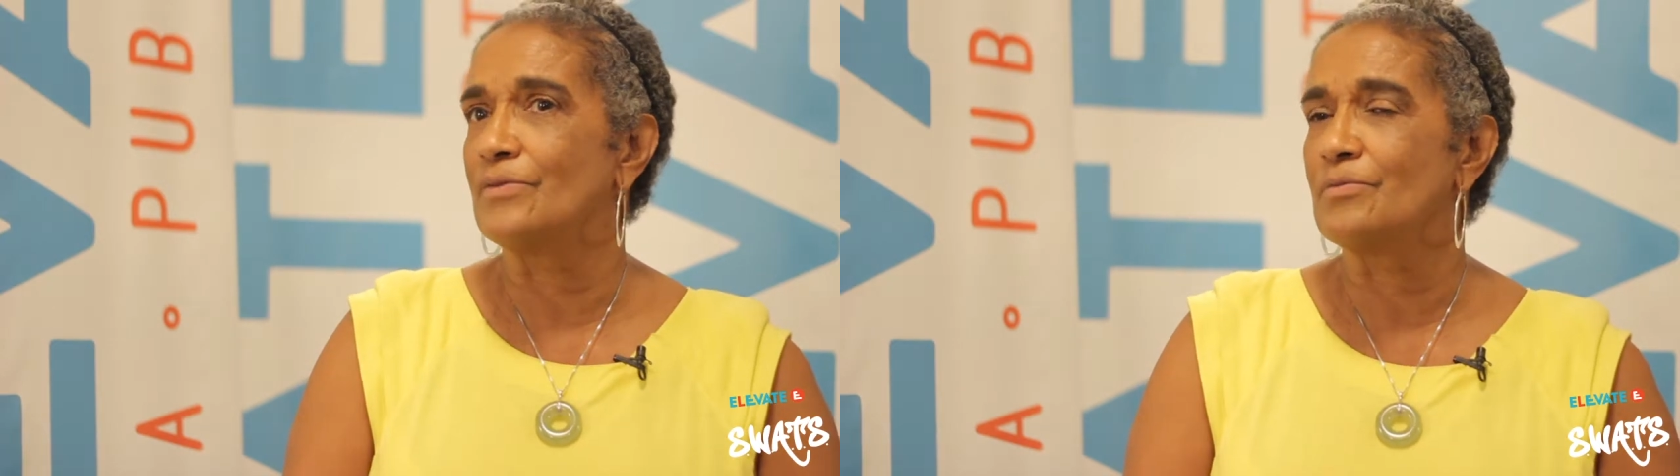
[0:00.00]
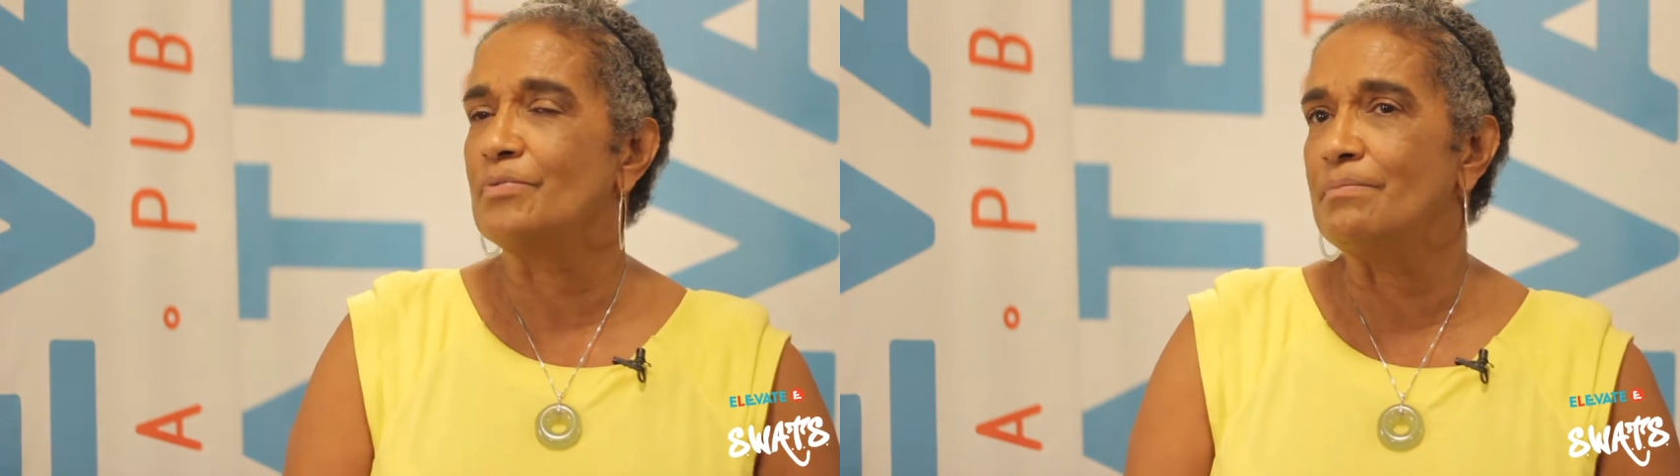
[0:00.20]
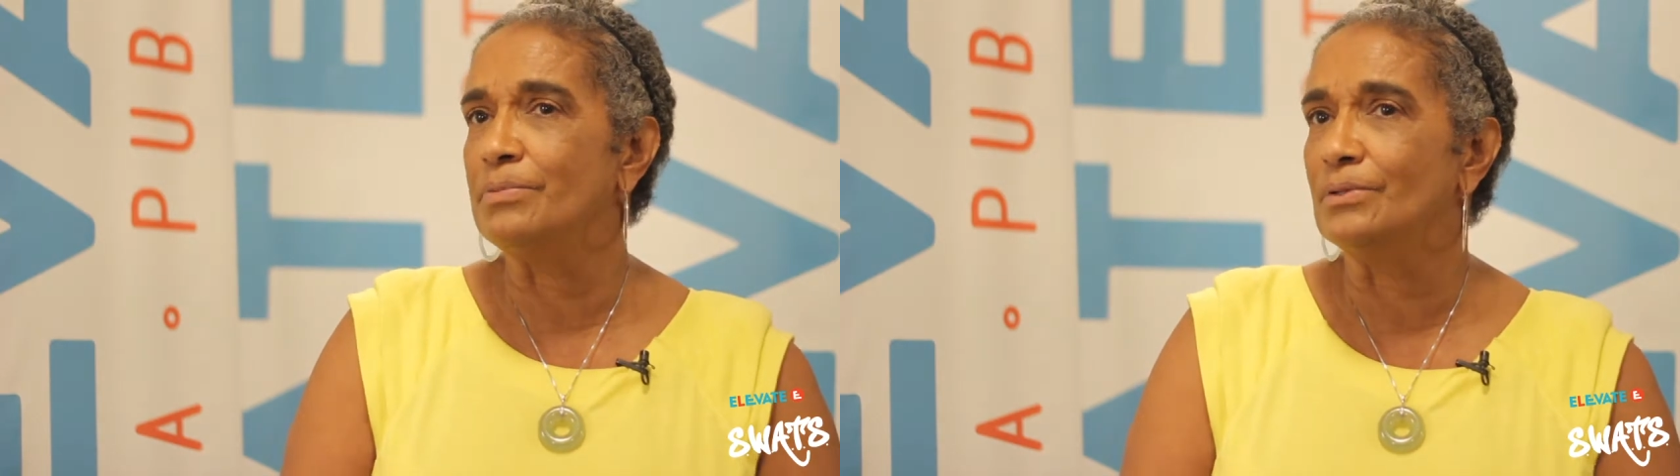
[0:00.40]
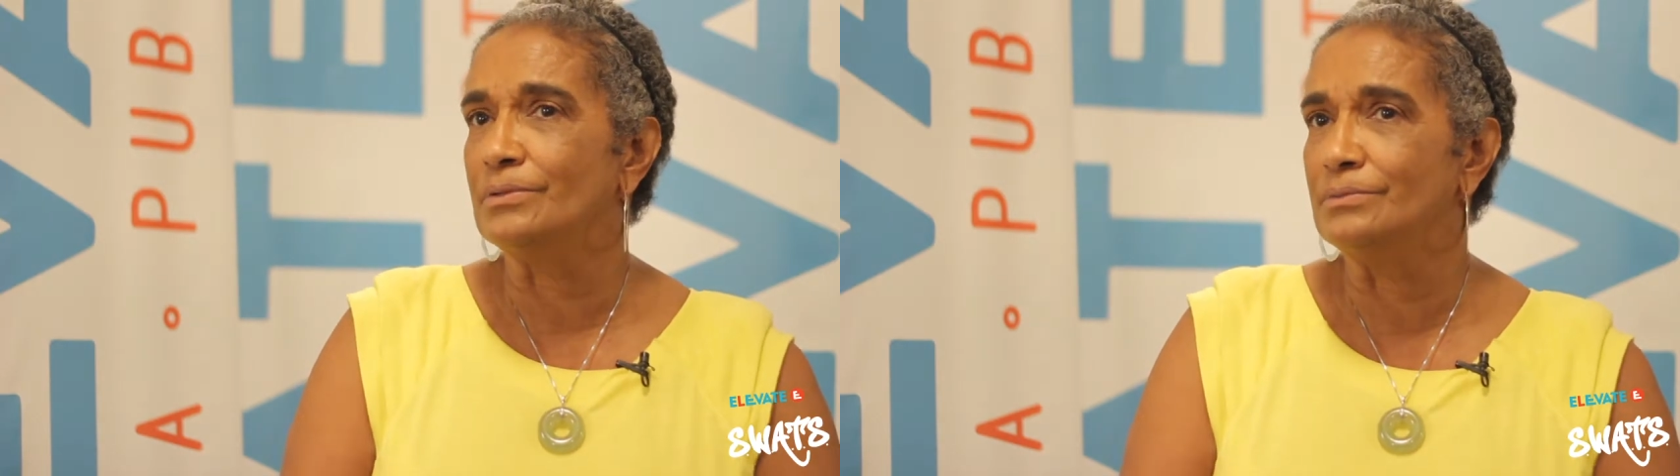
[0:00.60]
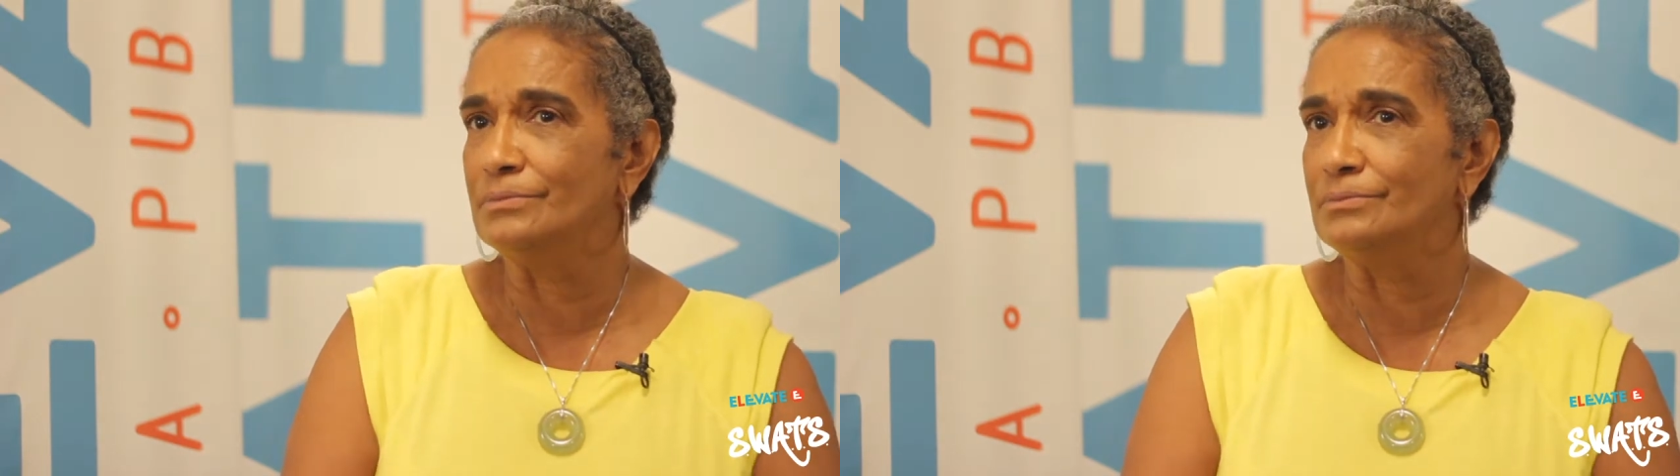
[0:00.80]
other
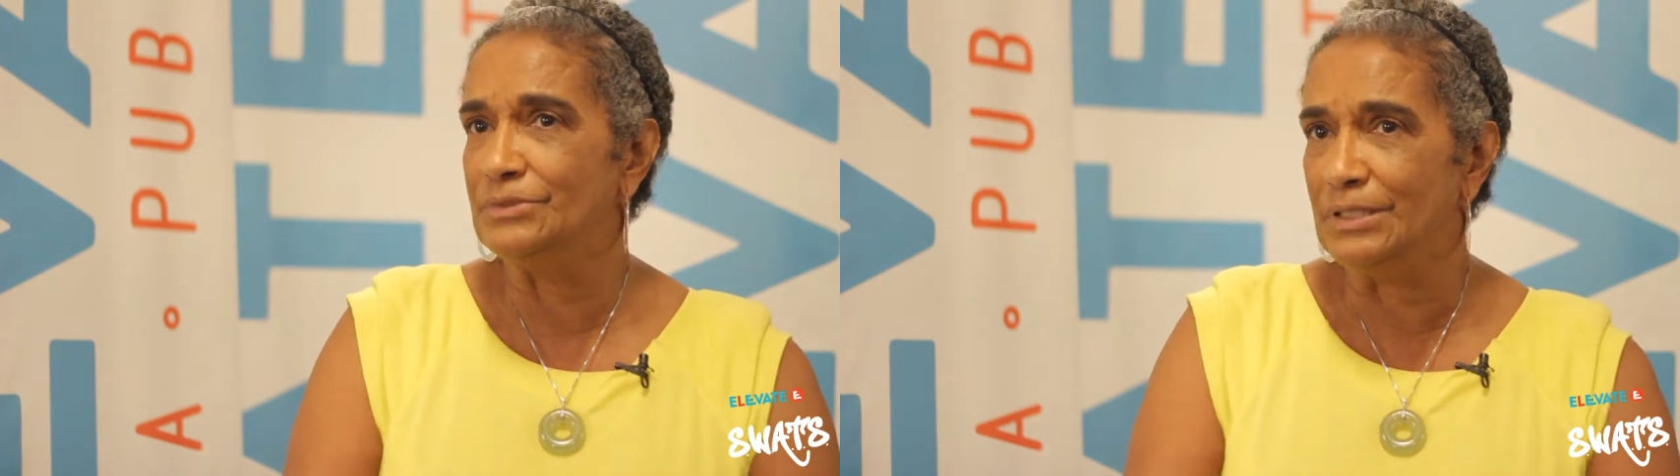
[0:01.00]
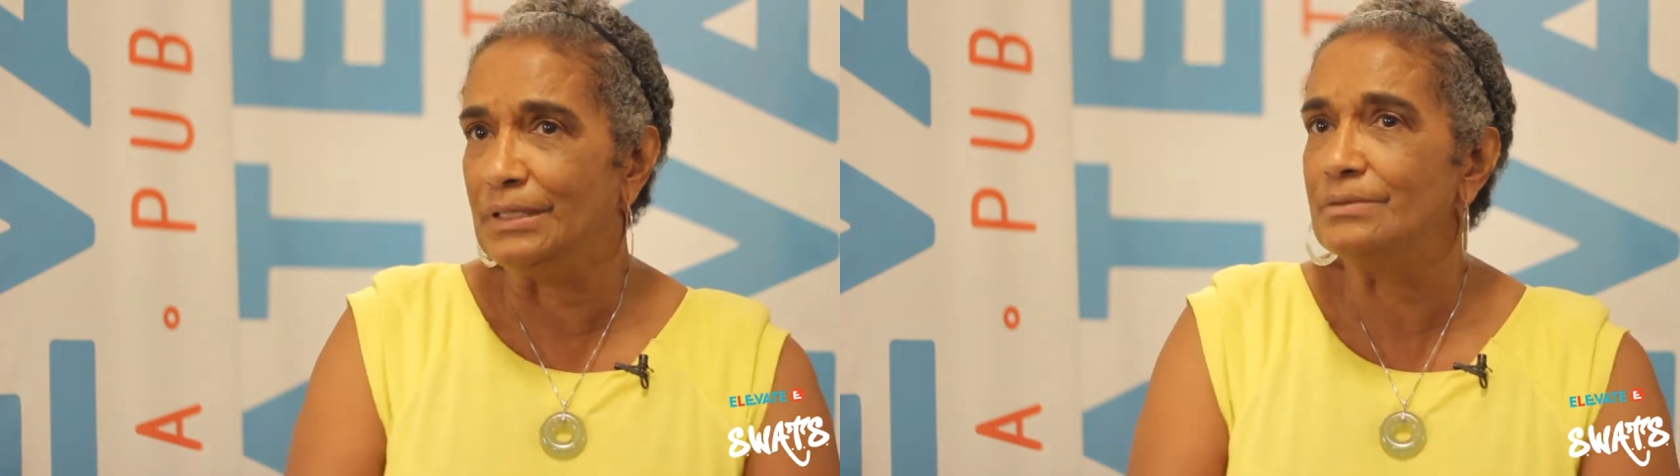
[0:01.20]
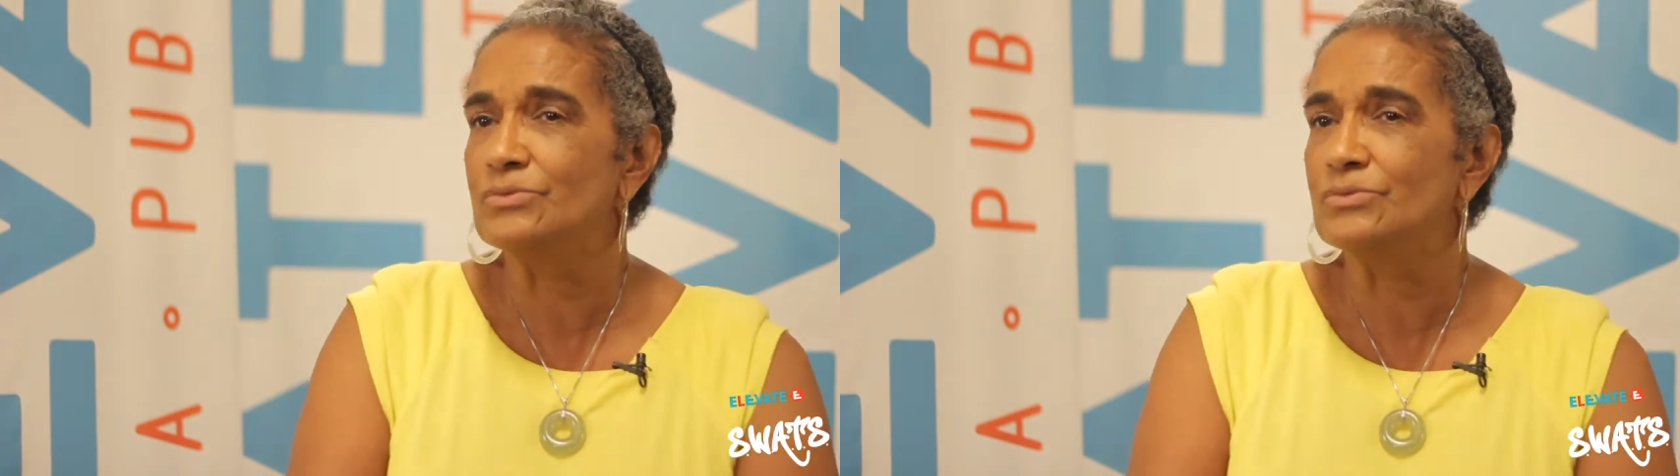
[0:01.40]
people did.